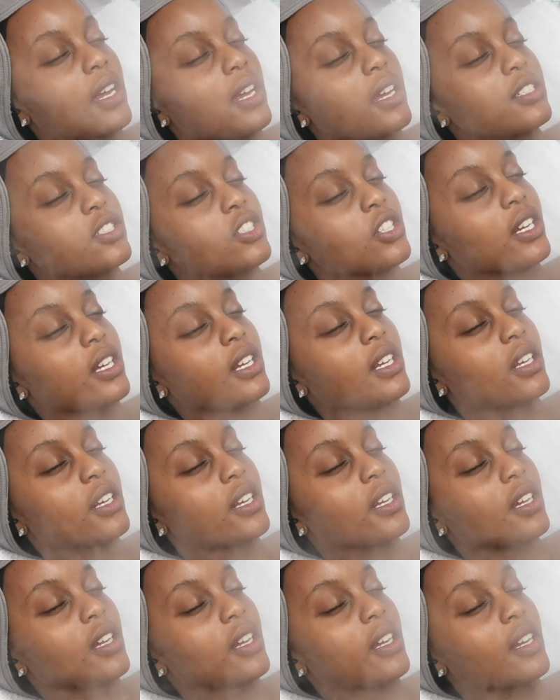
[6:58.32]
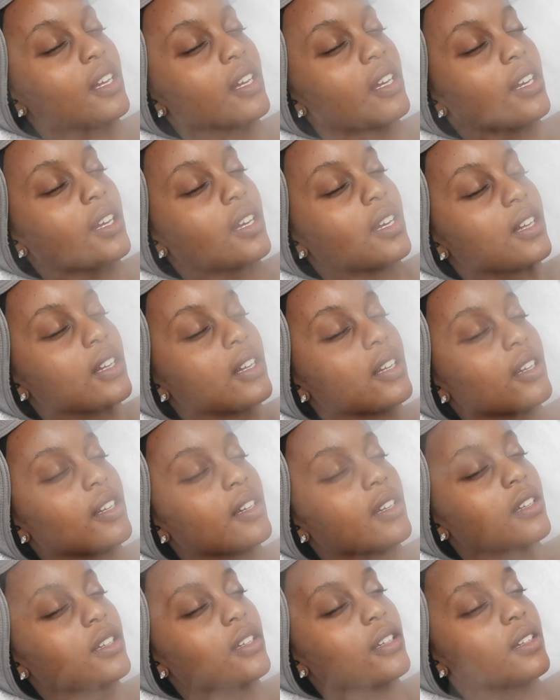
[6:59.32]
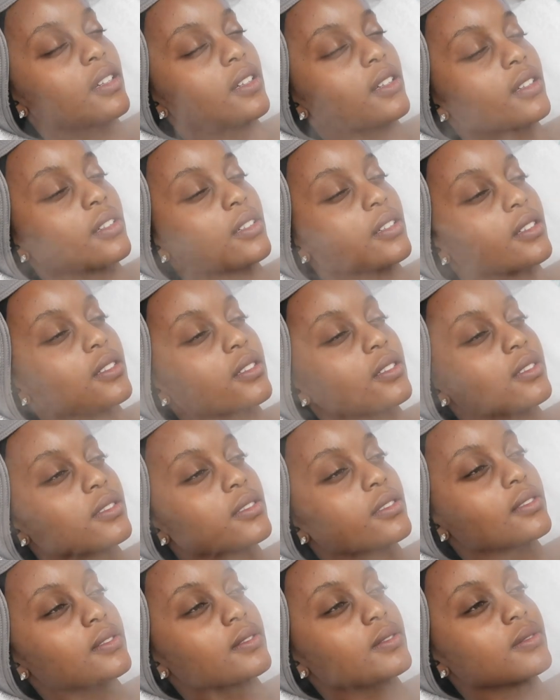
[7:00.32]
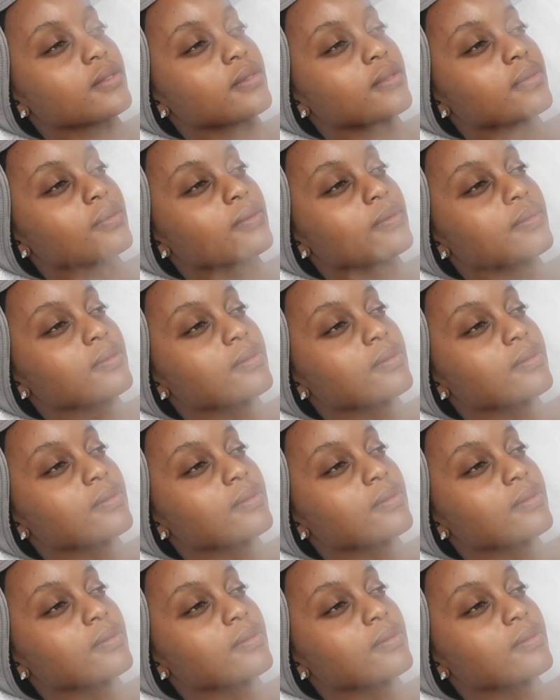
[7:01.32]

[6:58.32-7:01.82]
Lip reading: Yes. And then a lot of the products that I use